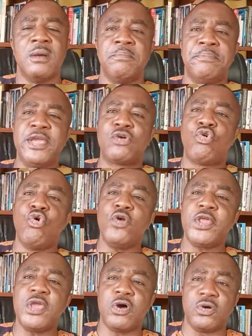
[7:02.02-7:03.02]
Be
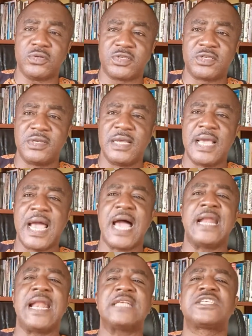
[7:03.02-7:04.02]
curious
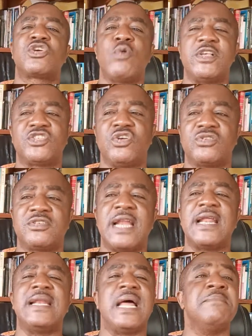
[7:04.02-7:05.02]
and ask questions
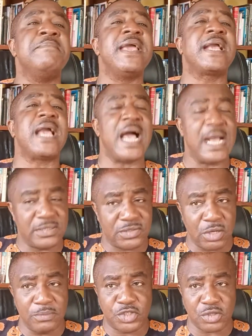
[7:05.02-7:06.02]
rather than make
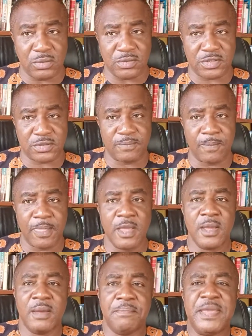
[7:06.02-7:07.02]
assumptions.
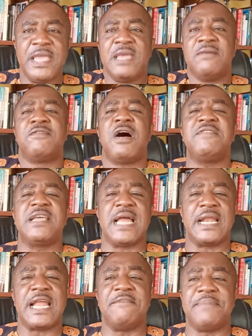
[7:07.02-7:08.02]
Be involved in her
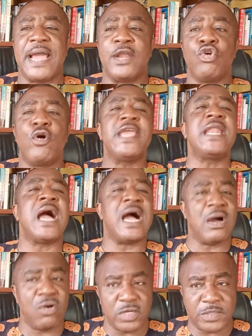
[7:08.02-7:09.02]
life by knowing her
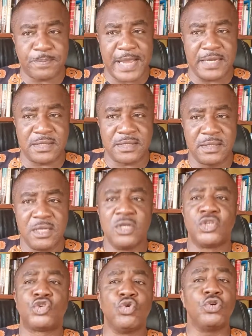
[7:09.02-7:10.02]
husband,
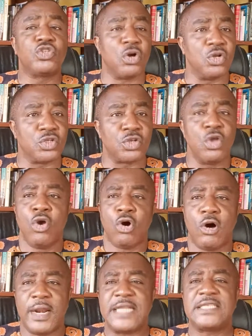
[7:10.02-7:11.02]
suitors,
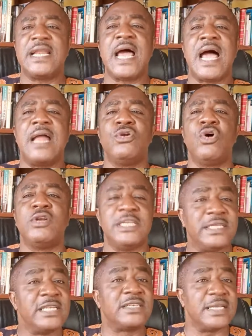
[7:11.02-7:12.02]
or letting her know the
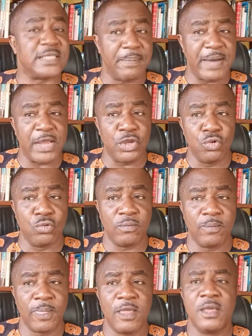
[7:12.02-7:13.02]
details about you.
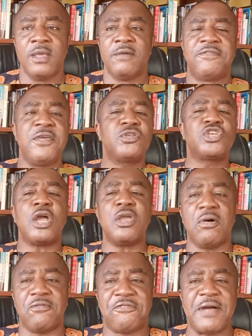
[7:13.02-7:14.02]
Feature
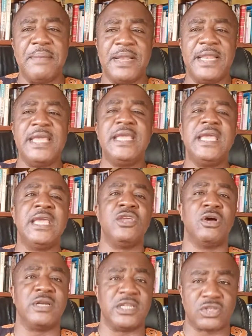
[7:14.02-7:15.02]
your family in
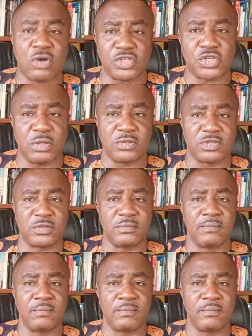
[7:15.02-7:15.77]
your discussions.